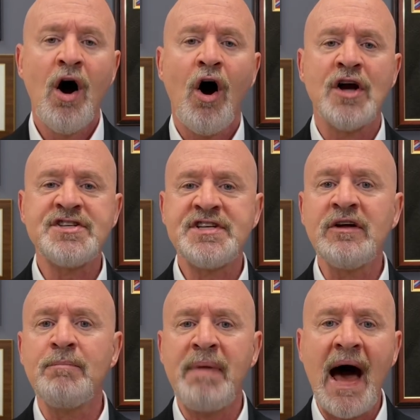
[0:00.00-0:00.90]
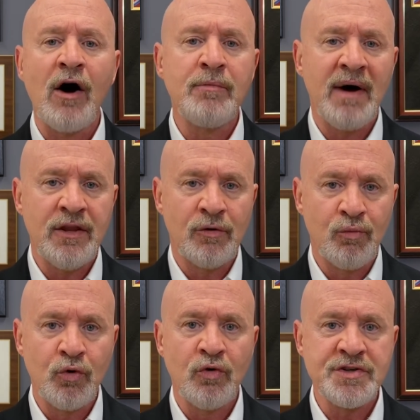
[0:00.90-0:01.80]
are still bound by the
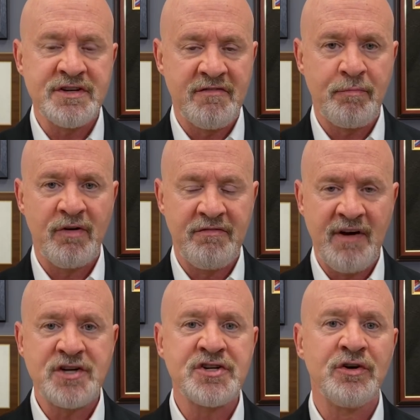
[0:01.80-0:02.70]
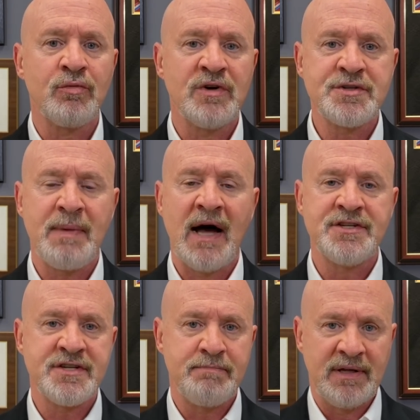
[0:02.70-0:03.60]
rules of professional
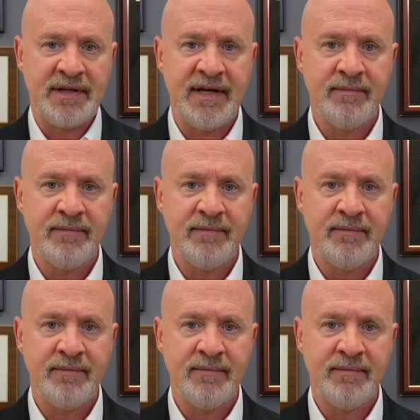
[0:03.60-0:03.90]
responsibility.